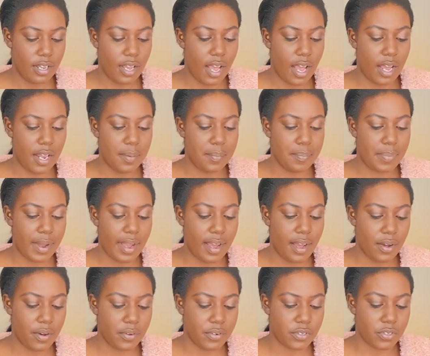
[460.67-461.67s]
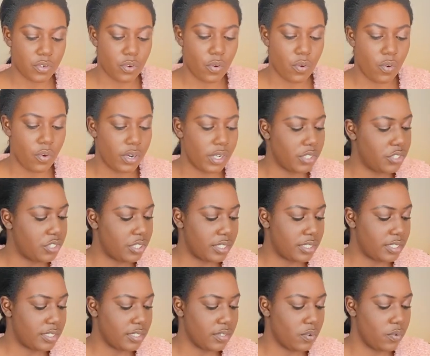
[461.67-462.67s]
Unbound,
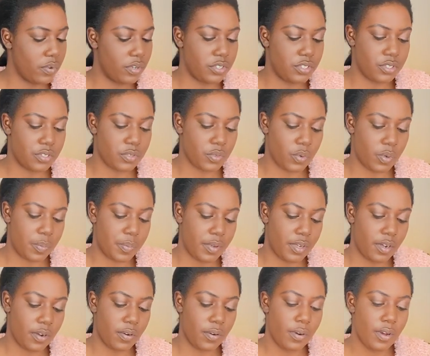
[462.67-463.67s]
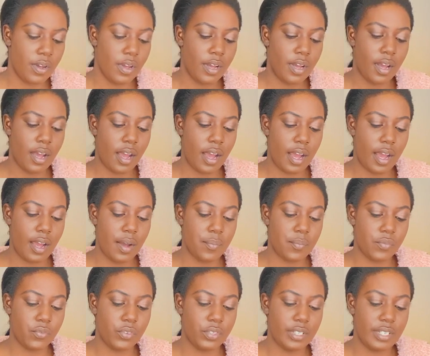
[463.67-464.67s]
gorgeous, gorgeous Scorpio.
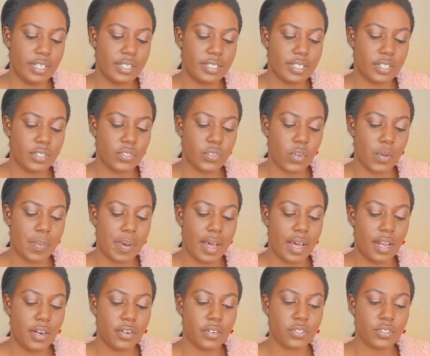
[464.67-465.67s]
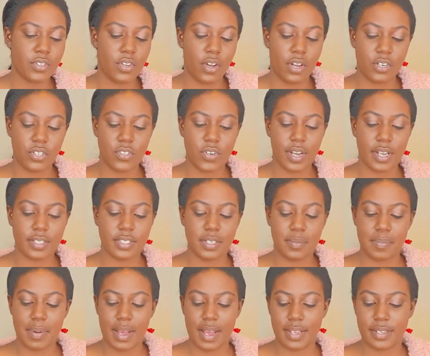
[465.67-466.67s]
Releasing soul patterns, contracts,
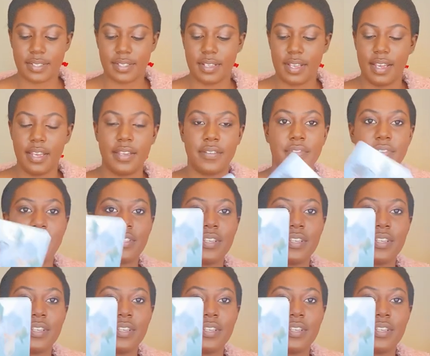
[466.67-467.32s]
and past lives.